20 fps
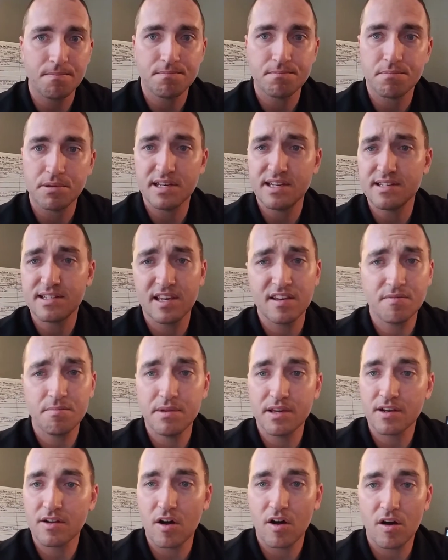please give
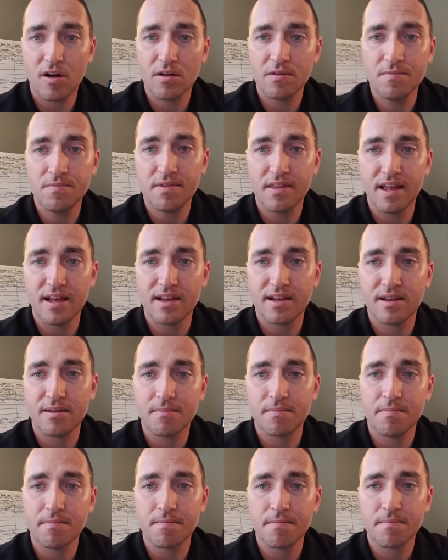me a call.
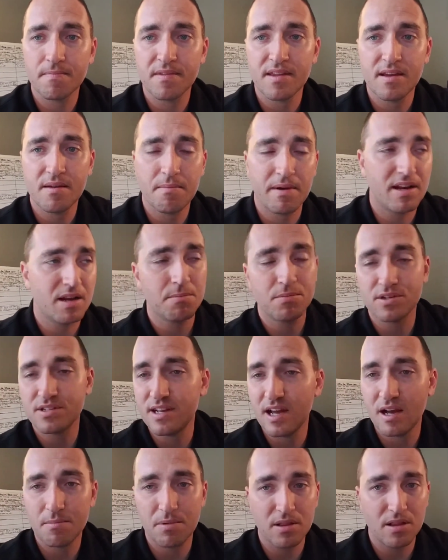My number is
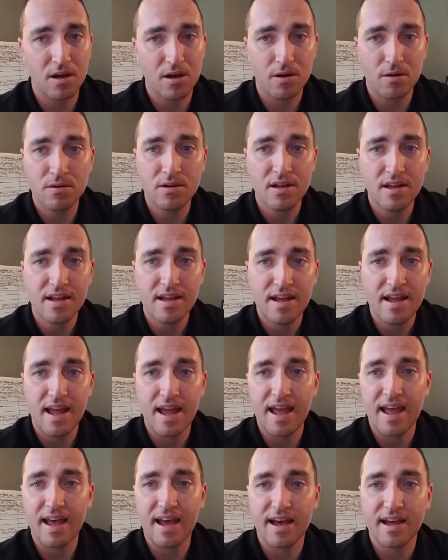down below.
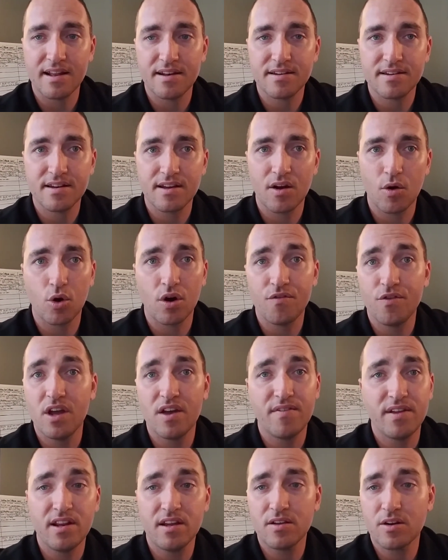And or if you
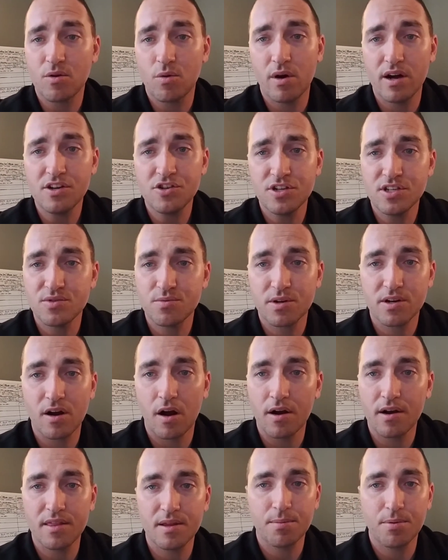have any other questions
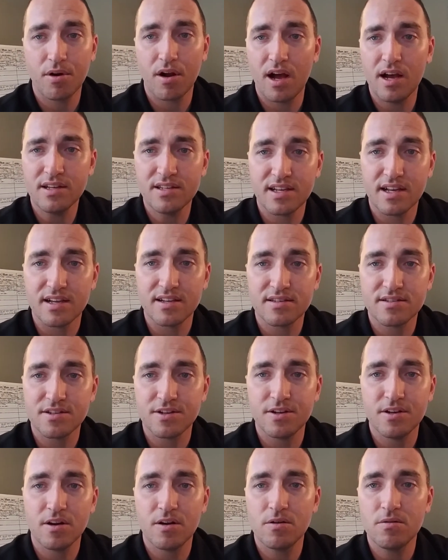regarding the process,
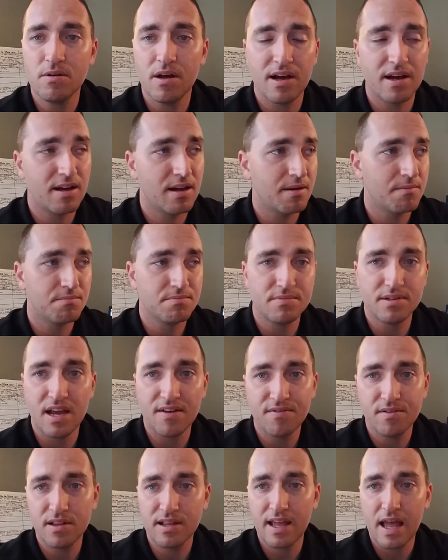
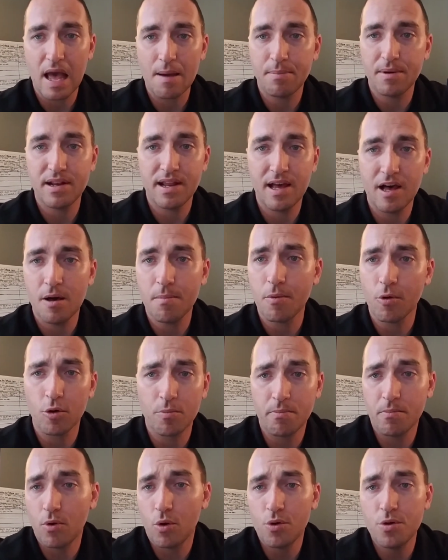definitely happy to help,
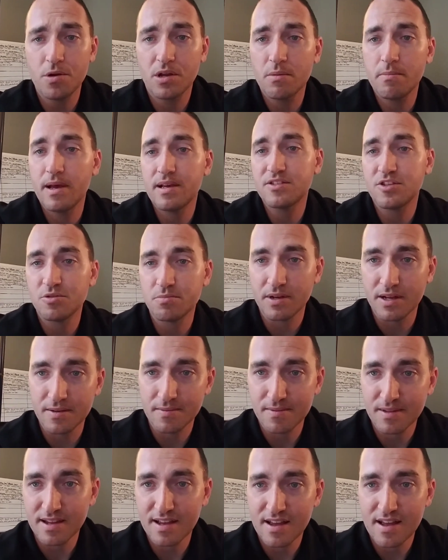or you can message me.
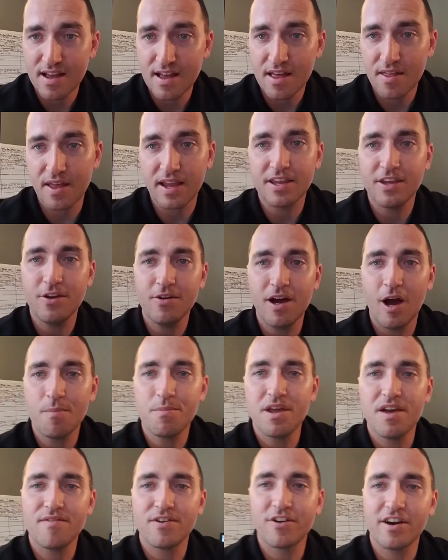Thank you. I hope
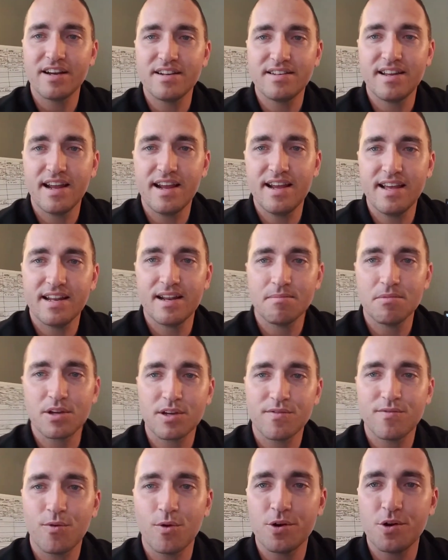you have a great day, and I'm
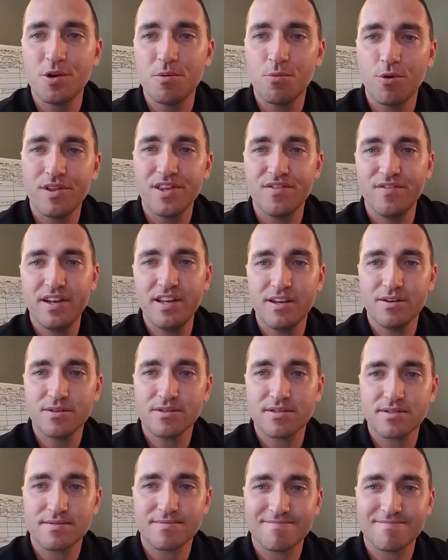looking forward to doing more of these videos.